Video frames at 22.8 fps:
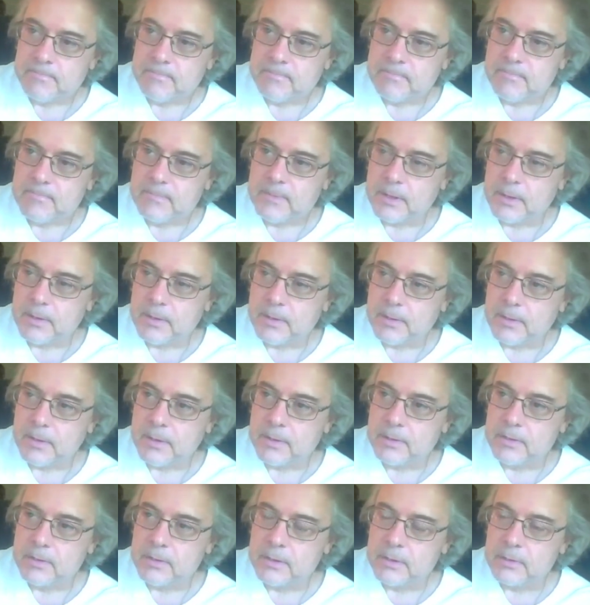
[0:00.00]
uh,
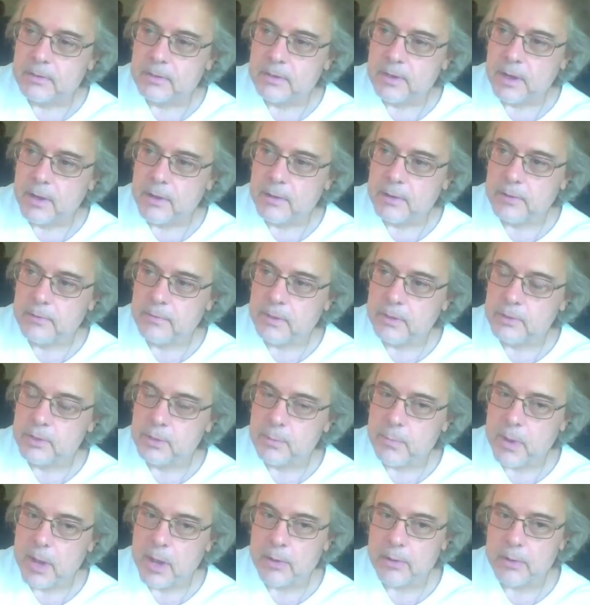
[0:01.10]
it's it's kind of it's
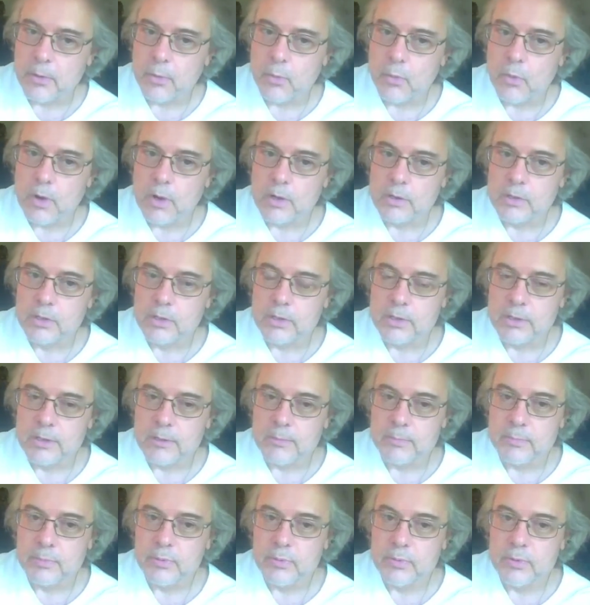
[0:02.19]
about a washed up
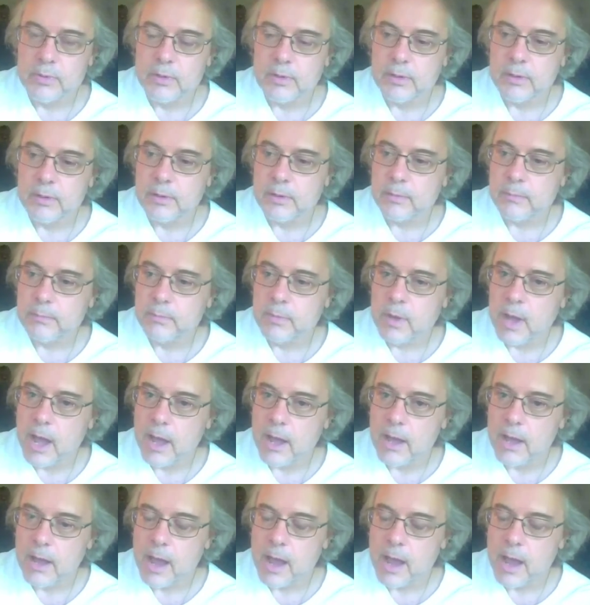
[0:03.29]
uh, act,